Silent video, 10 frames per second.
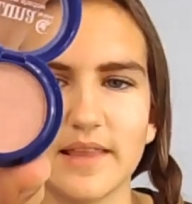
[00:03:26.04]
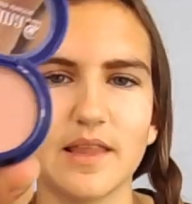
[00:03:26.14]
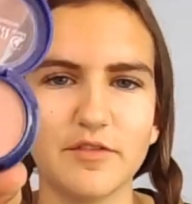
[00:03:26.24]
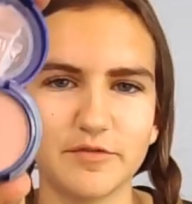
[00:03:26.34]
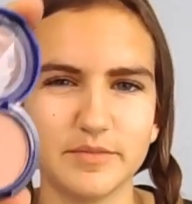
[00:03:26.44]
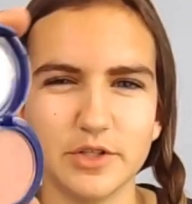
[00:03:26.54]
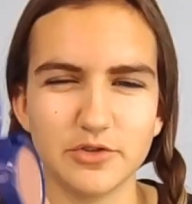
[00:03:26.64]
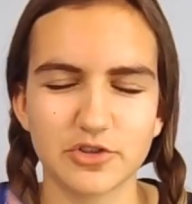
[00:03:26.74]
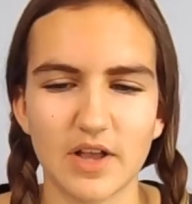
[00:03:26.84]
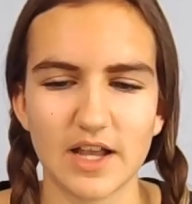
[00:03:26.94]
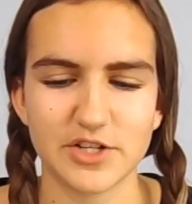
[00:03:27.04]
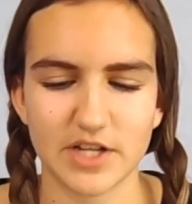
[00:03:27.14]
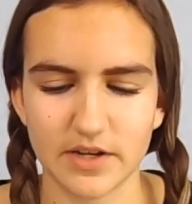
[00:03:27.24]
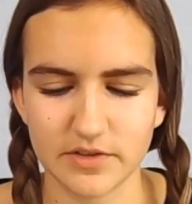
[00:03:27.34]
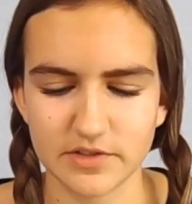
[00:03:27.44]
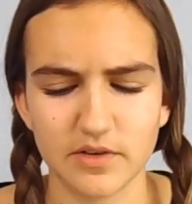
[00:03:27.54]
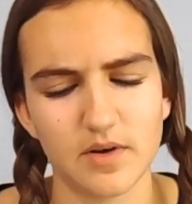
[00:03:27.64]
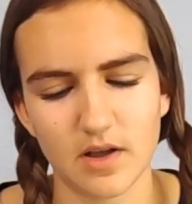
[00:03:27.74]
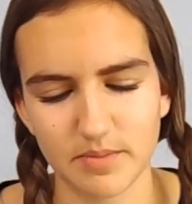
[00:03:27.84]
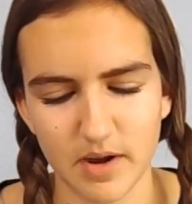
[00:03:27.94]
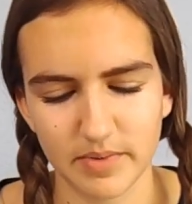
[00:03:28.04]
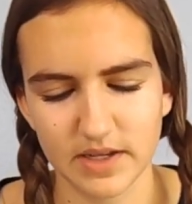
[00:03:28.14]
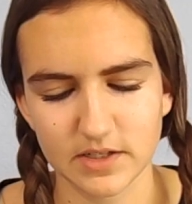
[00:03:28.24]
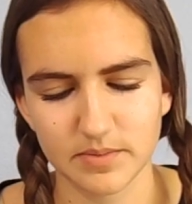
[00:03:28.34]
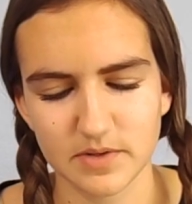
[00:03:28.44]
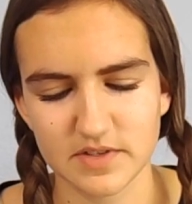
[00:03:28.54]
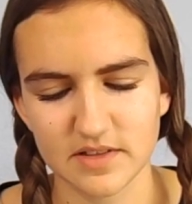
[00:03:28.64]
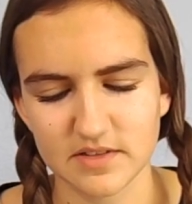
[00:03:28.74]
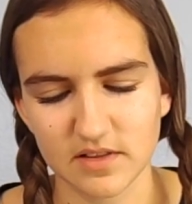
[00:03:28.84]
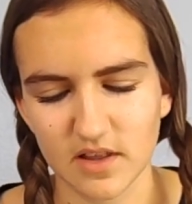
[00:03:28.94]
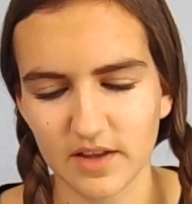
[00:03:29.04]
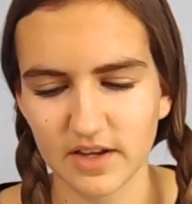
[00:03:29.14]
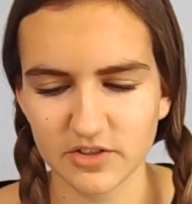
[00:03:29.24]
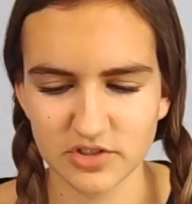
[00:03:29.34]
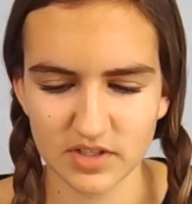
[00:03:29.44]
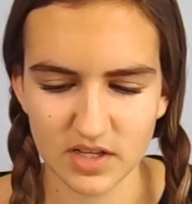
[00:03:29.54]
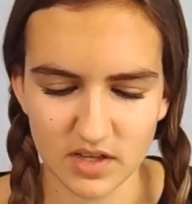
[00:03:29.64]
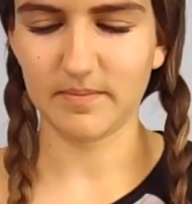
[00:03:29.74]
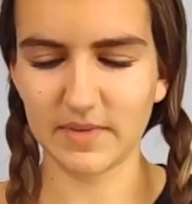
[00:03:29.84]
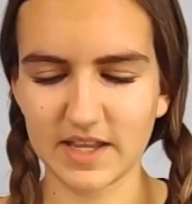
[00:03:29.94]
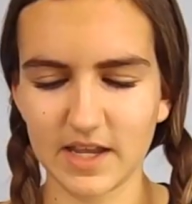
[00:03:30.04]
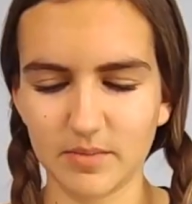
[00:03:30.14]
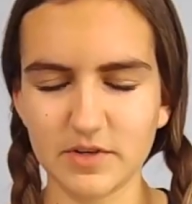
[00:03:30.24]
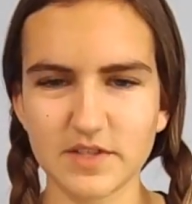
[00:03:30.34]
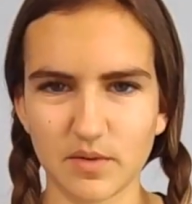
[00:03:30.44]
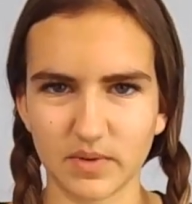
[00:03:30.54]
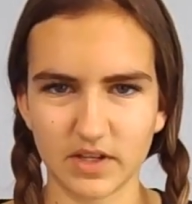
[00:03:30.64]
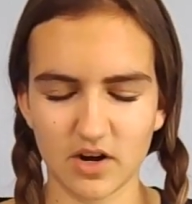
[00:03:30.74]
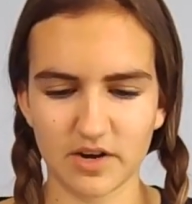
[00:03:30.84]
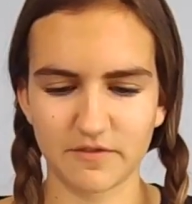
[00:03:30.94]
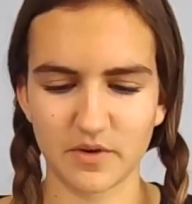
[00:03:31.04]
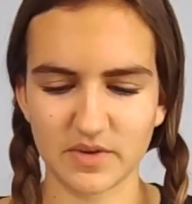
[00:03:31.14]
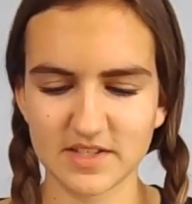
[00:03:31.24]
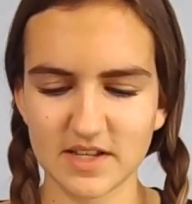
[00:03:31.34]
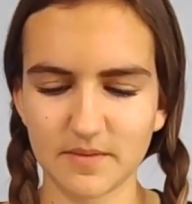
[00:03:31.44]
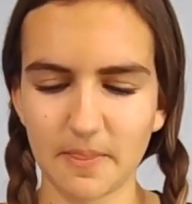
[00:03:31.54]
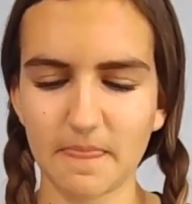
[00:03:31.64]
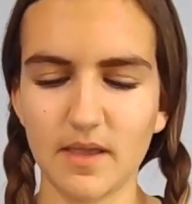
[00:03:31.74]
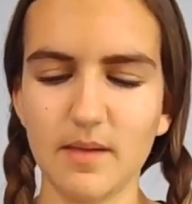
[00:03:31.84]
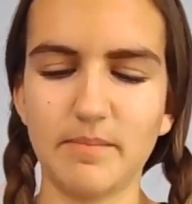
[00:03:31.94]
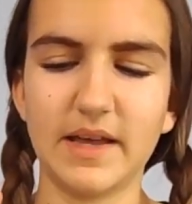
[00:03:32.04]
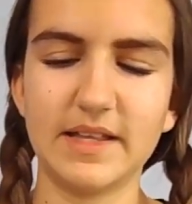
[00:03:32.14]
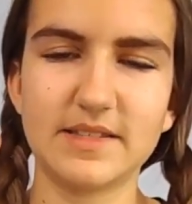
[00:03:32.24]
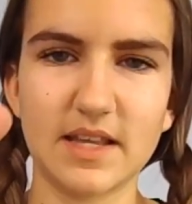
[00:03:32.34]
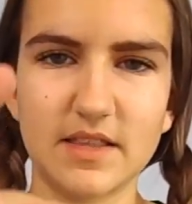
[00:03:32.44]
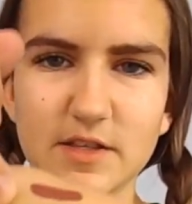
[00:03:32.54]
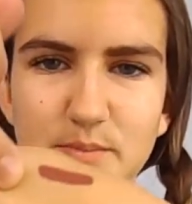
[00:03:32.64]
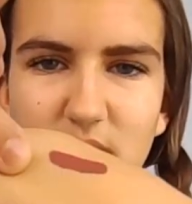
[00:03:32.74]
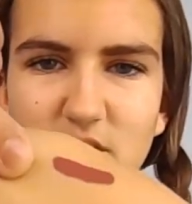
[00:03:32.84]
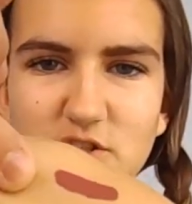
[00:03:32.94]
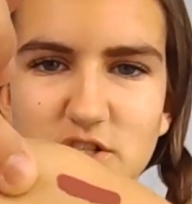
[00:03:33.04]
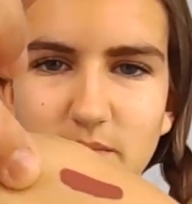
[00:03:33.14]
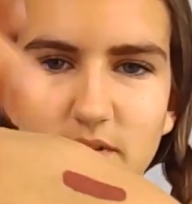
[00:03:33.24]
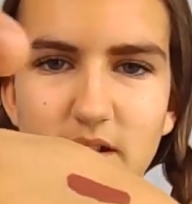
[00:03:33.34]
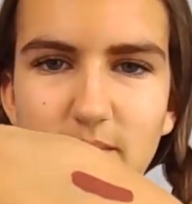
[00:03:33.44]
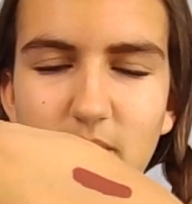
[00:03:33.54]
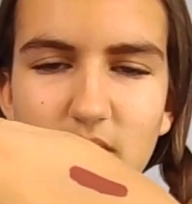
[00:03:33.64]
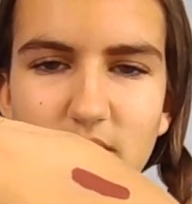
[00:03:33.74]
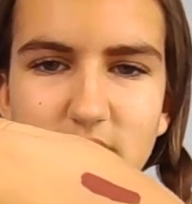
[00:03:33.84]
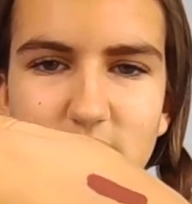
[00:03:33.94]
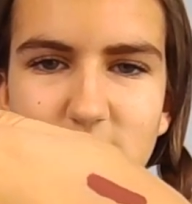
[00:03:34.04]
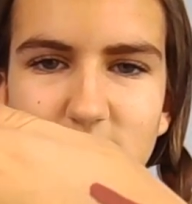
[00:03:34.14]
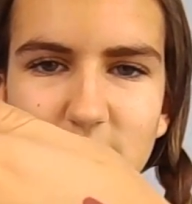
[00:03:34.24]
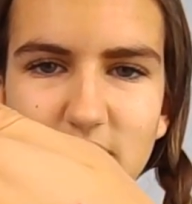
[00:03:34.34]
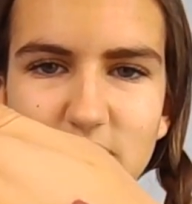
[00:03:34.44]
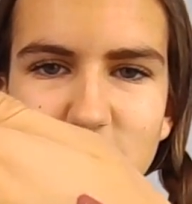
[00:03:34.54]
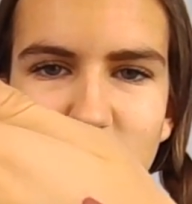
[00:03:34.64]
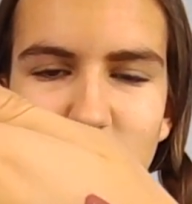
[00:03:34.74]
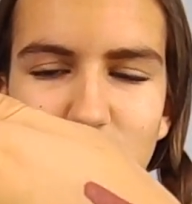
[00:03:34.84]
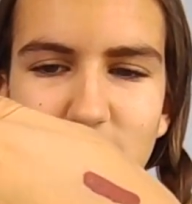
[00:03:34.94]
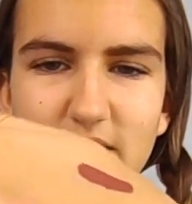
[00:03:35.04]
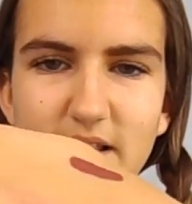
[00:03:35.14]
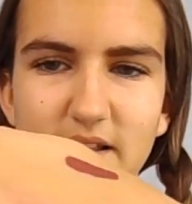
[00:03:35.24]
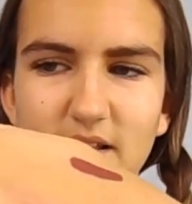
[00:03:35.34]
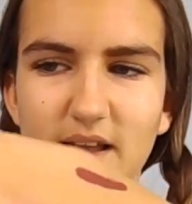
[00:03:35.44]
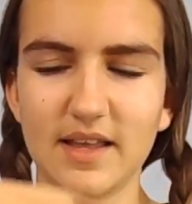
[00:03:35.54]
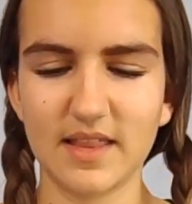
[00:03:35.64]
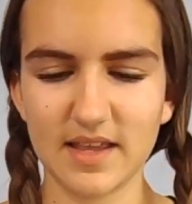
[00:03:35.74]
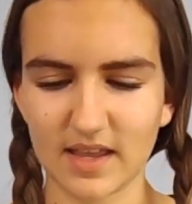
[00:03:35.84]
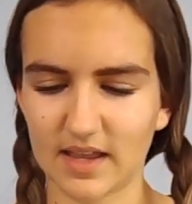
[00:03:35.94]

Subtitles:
love neutral eyeshadow, so I'll probably end up using this a lot, actually. My camera's like really hard at focusing, but it's like this pink shimmery part, and it's very pretty. I like